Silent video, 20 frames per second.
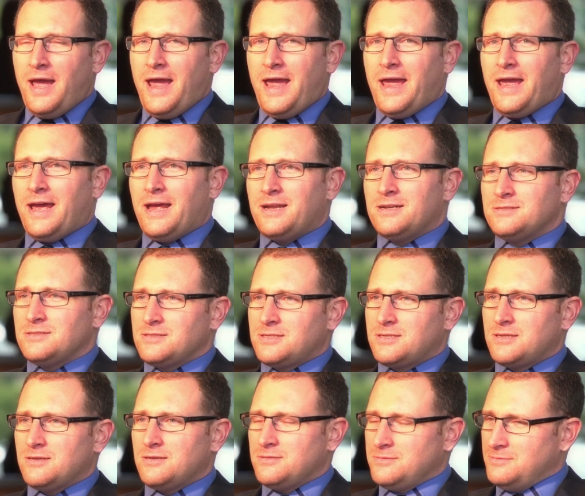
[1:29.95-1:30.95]

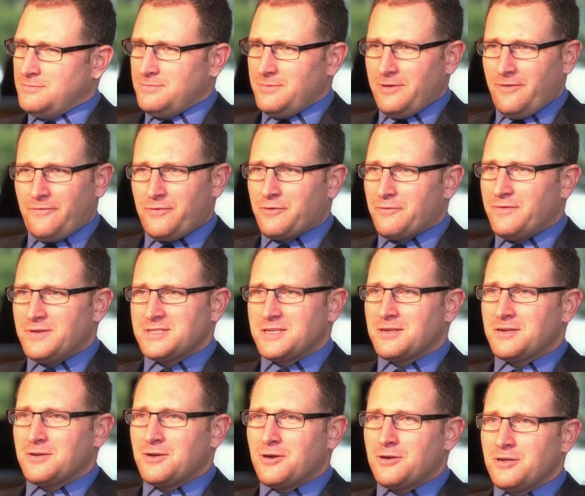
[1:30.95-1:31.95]
And if you're
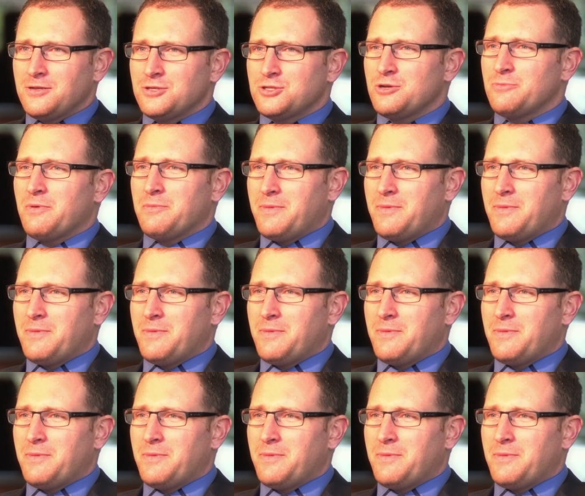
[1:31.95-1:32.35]
visiting a car dealership,